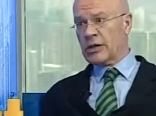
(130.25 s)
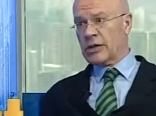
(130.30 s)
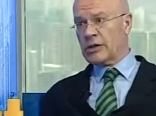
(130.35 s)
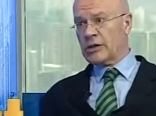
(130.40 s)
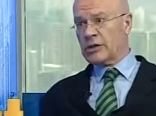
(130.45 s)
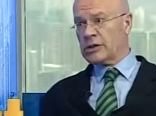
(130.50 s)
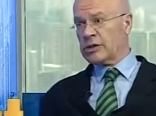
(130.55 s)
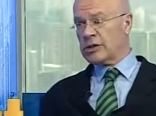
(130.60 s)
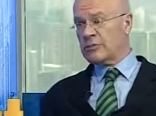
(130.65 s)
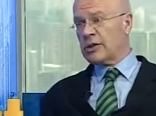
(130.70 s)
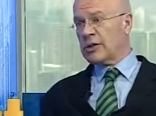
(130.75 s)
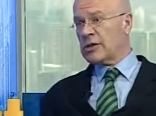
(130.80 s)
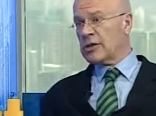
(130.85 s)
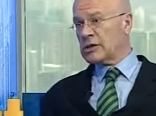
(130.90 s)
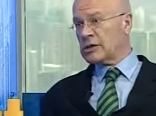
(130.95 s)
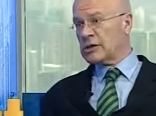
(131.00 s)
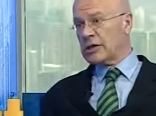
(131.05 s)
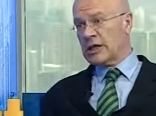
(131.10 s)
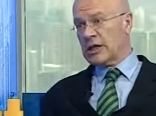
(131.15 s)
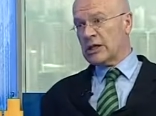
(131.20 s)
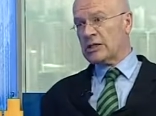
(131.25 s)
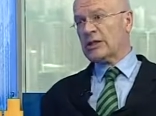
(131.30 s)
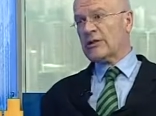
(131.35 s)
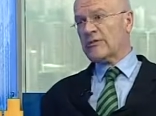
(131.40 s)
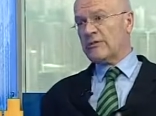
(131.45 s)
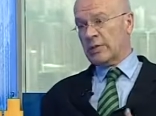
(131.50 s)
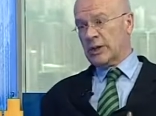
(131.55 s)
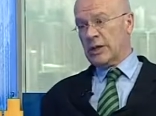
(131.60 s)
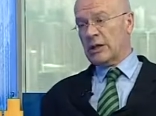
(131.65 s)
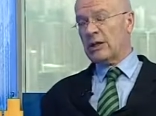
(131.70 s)
that question because these
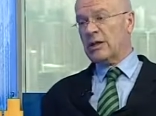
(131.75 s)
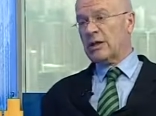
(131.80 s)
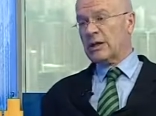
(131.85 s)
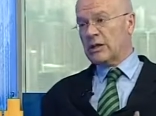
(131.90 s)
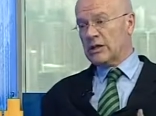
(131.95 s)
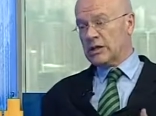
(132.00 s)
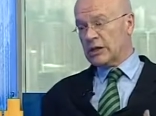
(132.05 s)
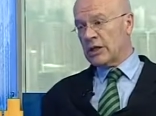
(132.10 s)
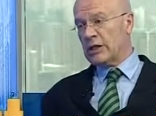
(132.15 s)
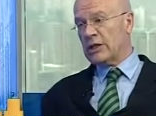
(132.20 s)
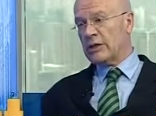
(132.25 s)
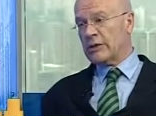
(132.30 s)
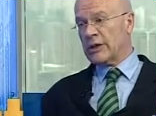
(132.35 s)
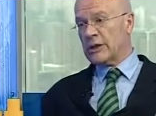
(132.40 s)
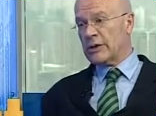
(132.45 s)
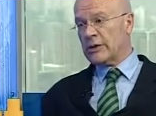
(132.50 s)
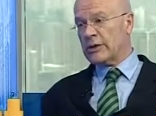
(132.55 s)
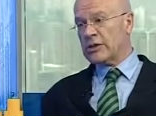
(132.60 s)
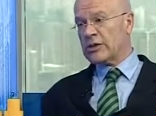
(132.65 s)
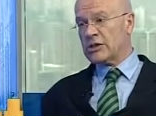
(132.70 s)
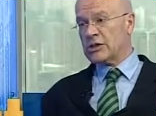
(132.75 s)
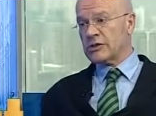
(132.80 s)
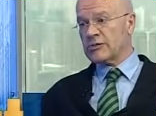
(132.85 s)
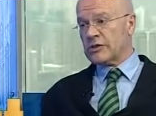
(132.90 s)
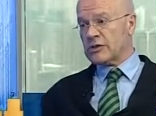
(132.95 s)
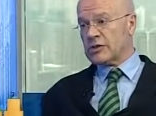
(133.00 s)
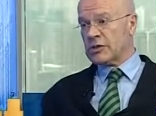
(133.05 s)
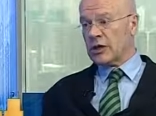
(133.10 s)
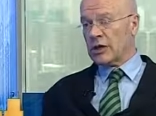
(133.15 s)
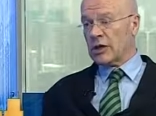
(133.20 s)
have been continuing questions
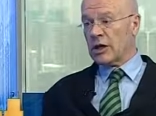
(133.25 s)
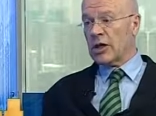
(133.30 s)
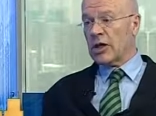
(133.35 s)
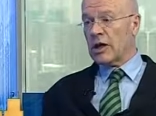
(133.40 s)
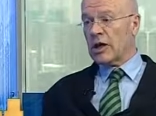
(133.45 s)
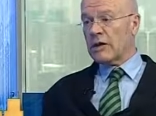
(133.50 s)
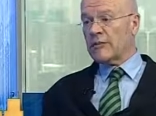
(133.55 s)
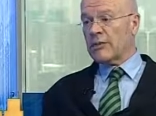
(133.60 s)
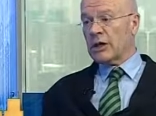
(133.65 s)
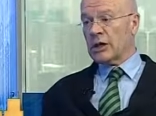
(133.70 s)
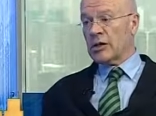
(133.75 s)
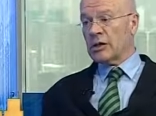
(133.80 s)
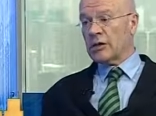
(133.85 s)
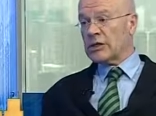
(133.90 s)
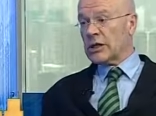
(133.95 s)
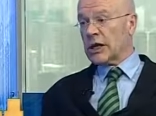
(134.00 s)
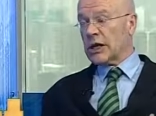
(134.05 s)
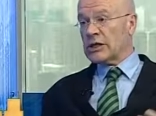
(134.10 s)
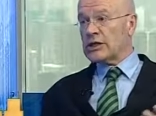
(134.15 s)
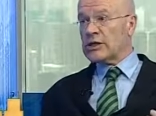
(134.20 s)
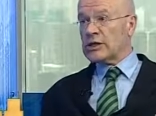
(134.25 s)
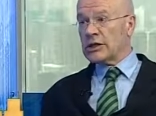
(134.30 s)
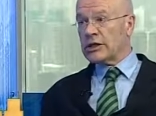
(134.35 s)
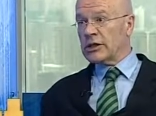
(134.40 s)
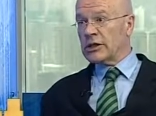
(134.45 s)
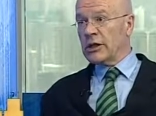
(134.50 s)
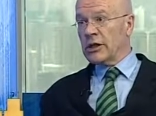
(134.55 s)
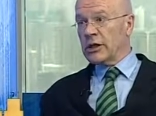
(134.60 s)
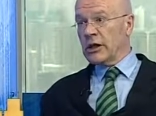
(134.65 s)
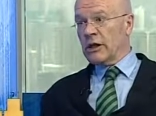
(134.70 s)
for mm. China because
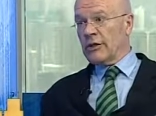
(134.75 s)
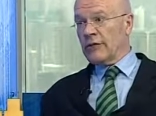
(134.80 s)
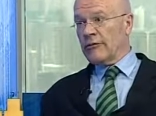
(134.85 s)
actually,